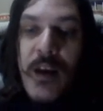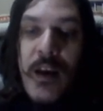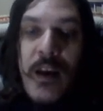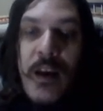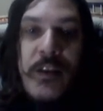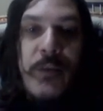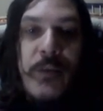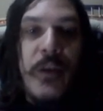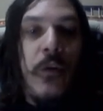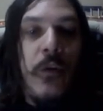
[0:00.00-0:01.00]
and here
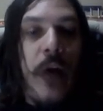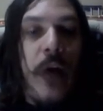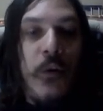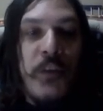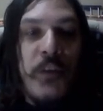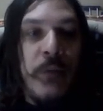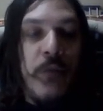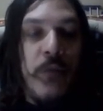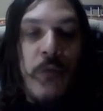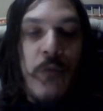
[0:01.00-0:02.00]
we go I was
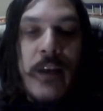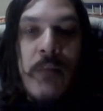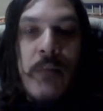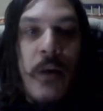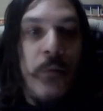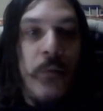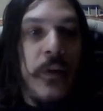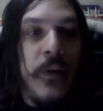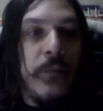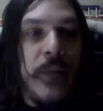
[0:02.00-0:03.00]
open with white and my
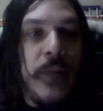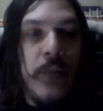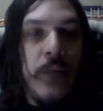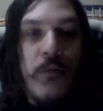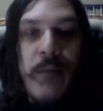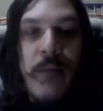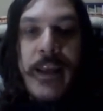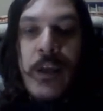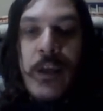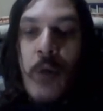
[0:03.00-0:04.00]
opponent playing with
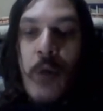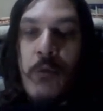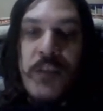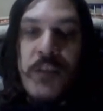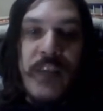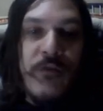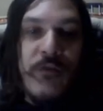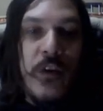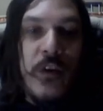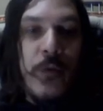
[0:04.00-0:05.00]
black and I open with
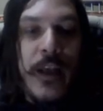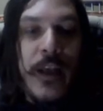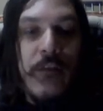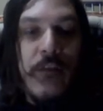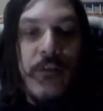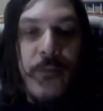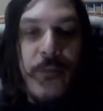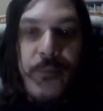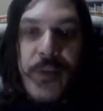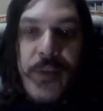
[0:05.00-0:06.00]
e4 we have
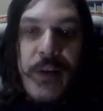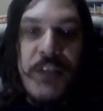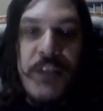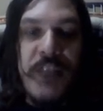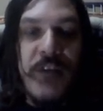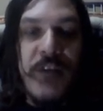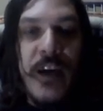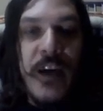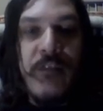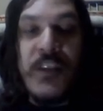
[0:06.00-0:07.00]

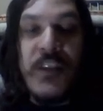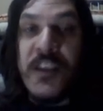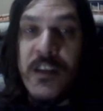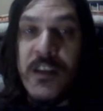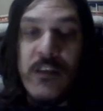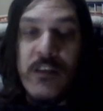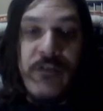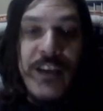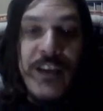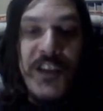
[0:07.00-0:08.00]
c5 this is in
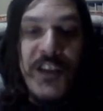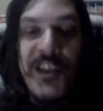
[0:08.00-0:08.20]
defense